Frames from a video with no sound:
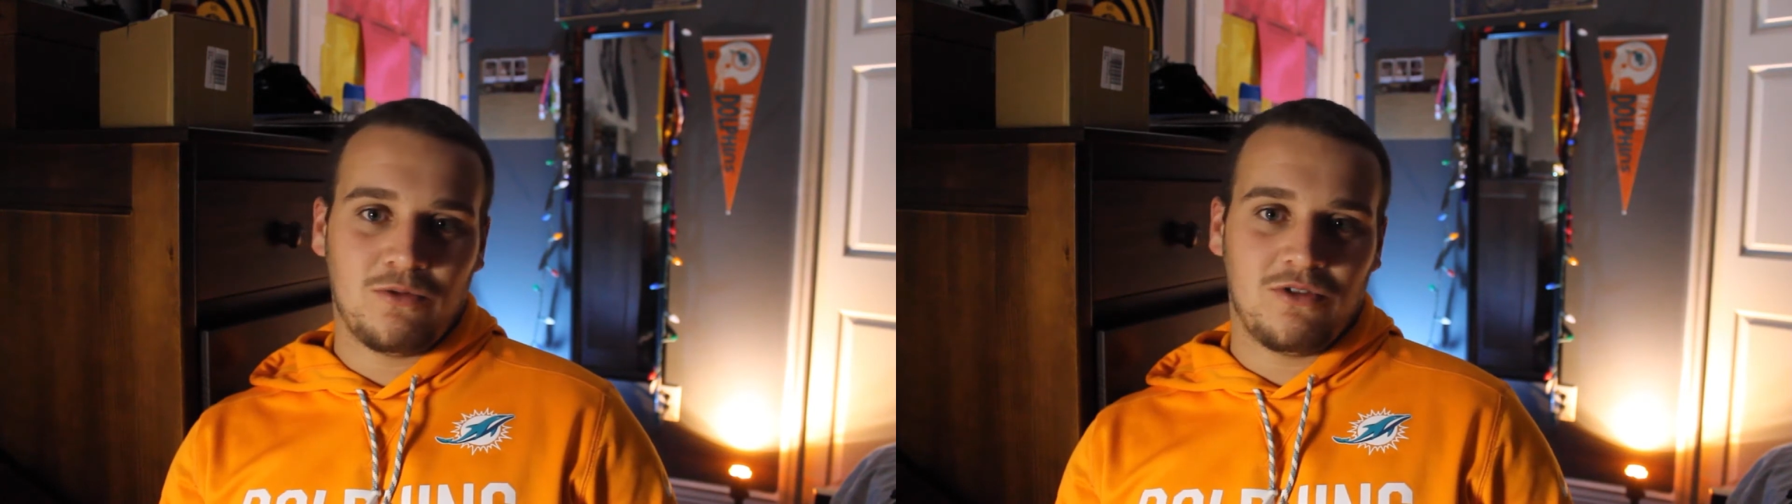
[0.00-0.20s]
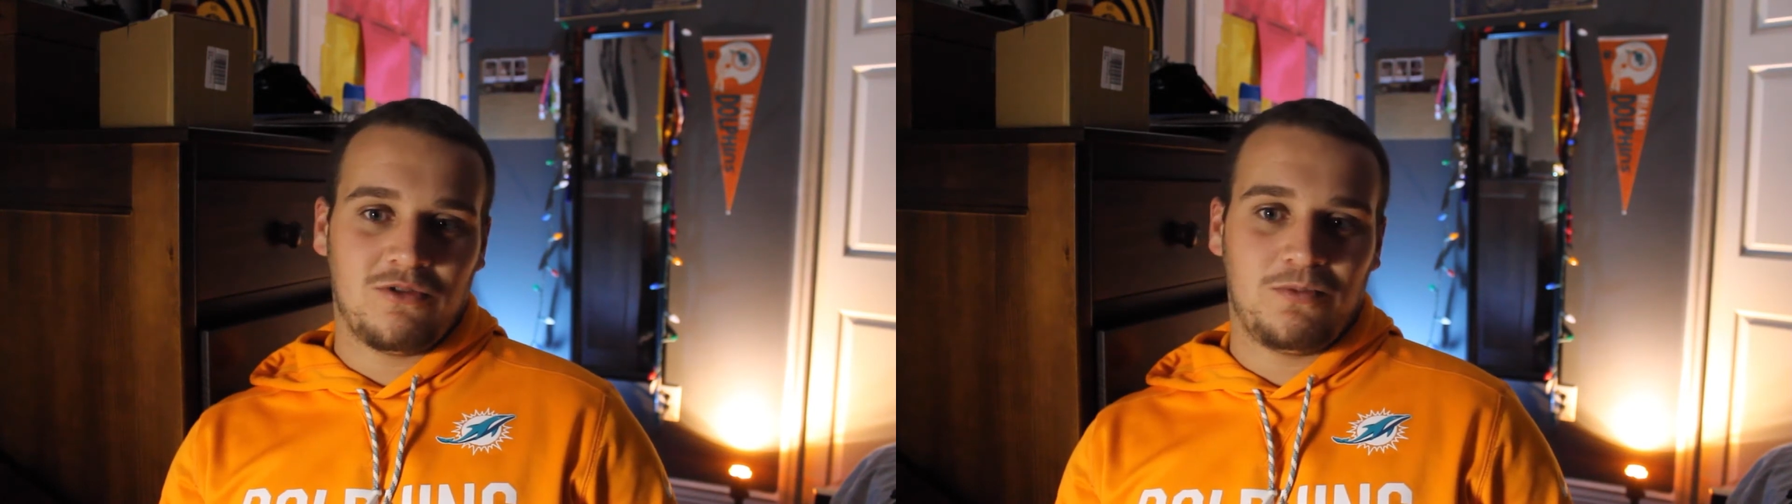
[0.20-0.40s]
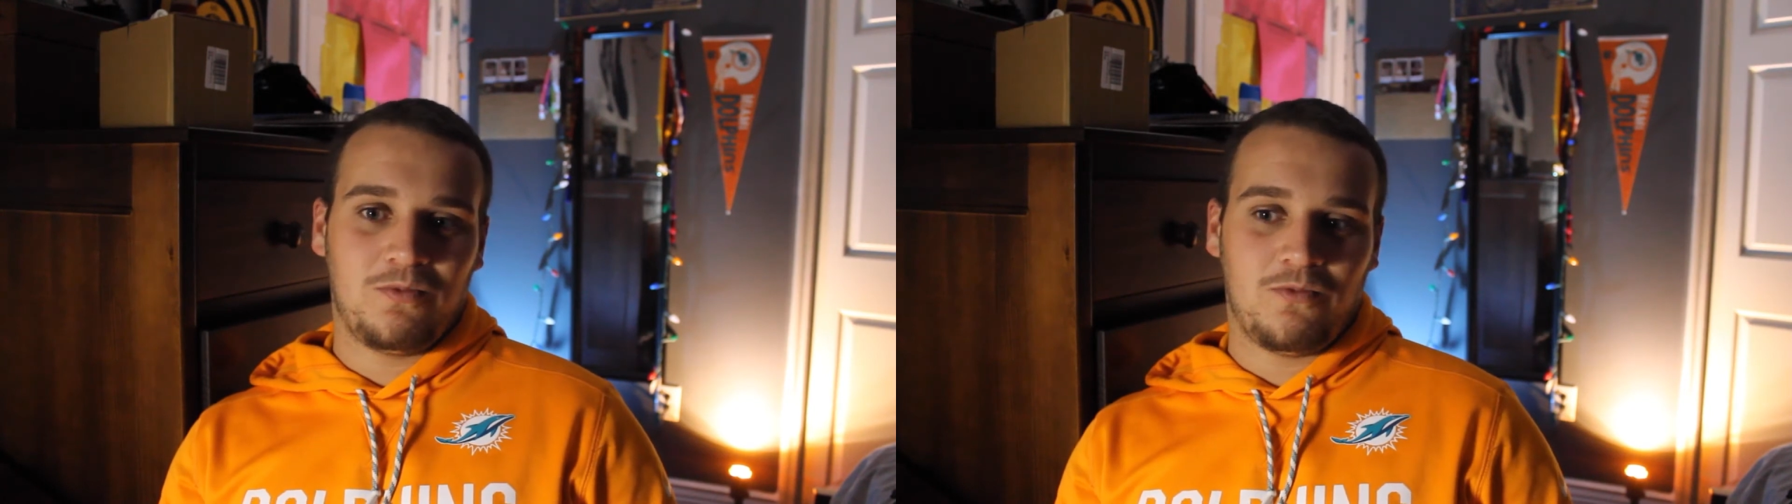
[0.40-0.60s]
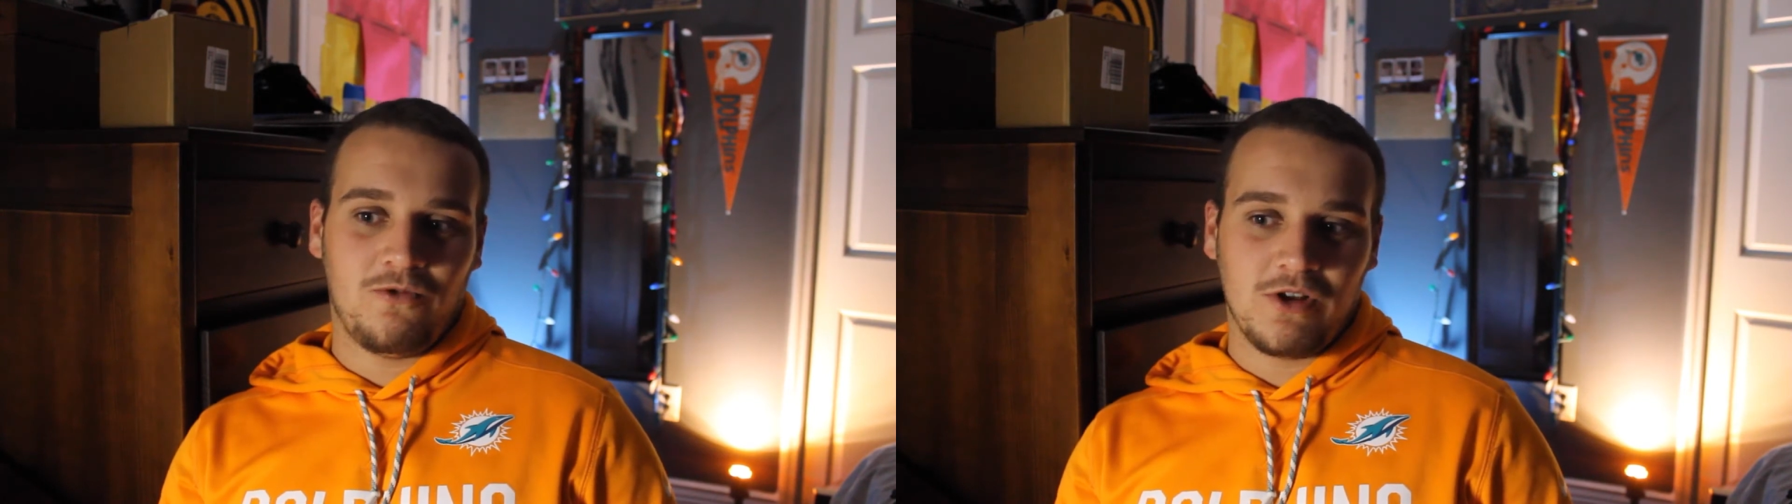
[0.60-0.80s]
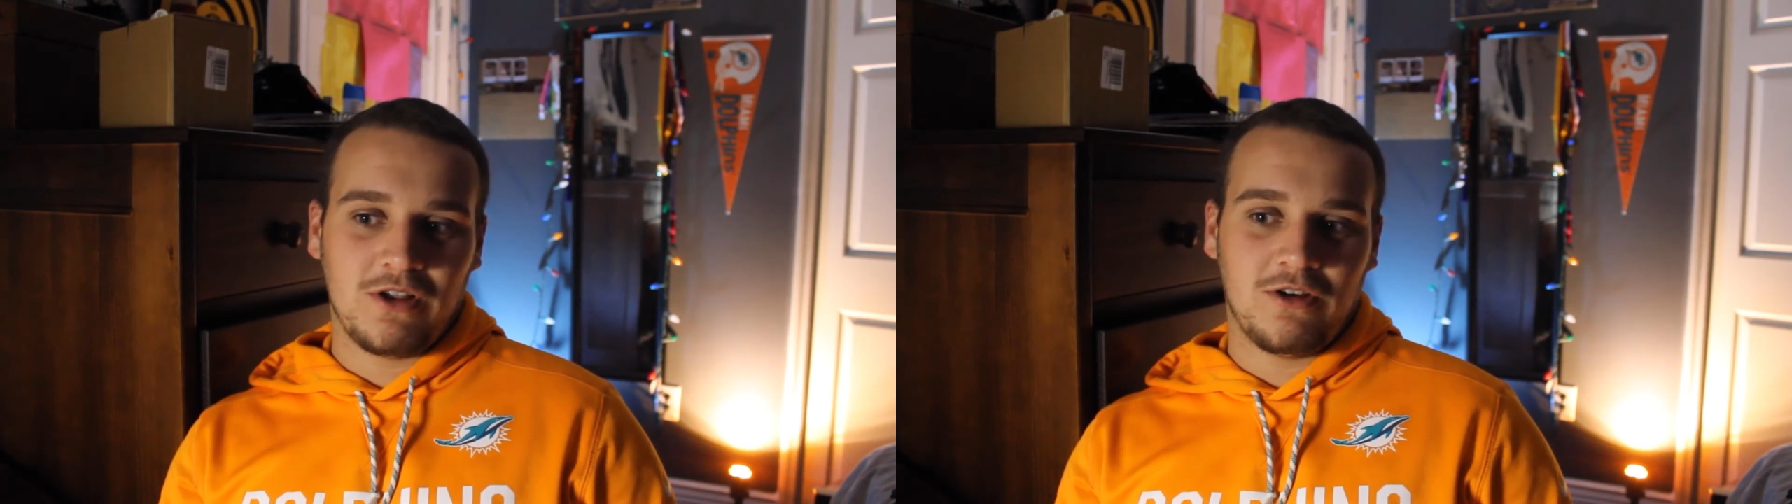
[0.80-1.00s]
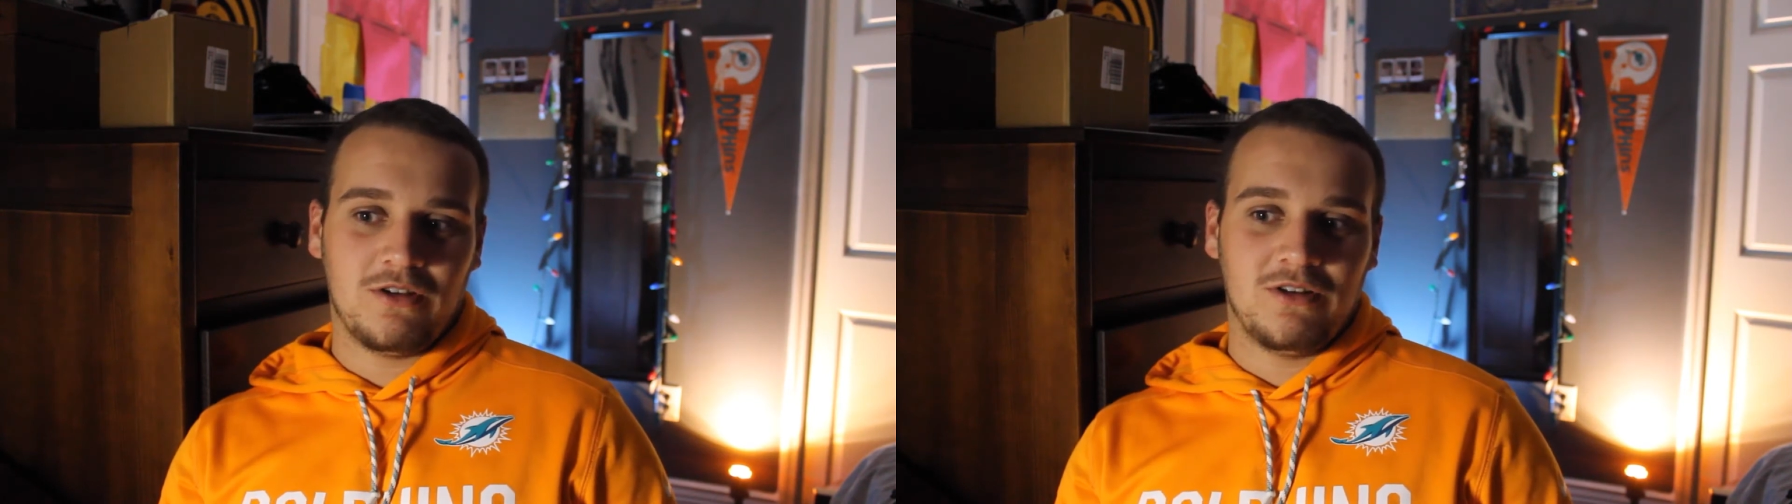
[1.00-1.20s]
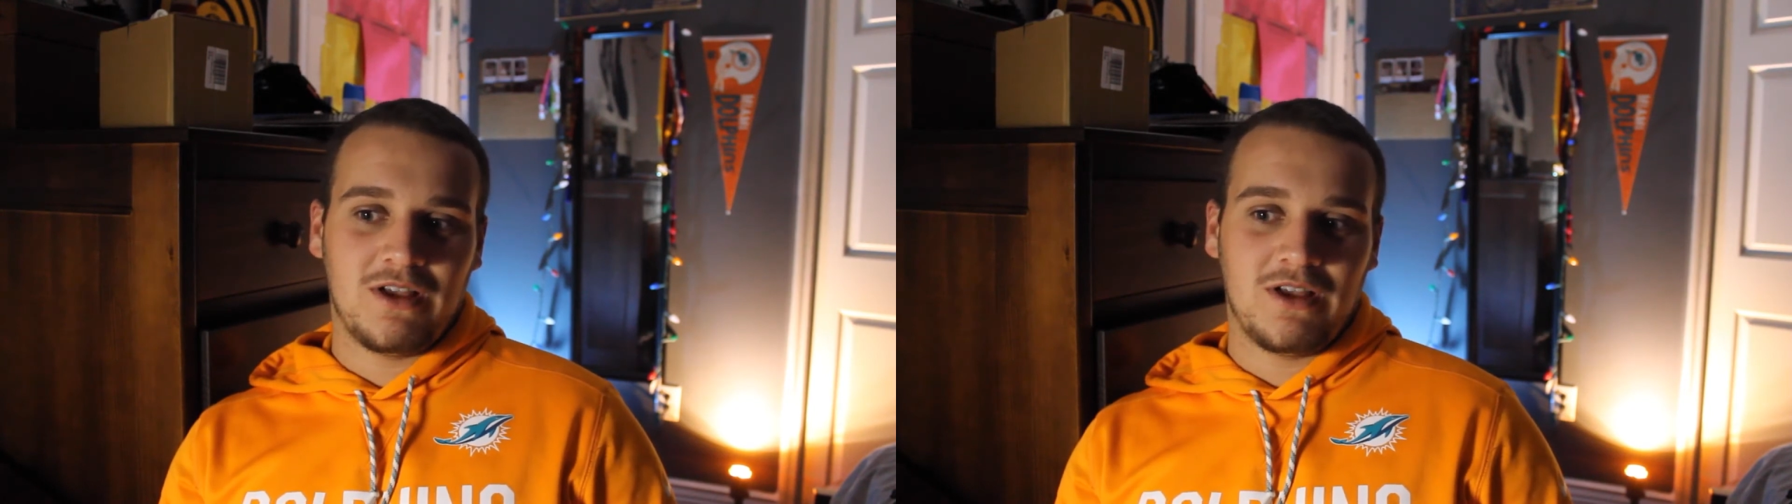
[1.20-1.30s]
was really good,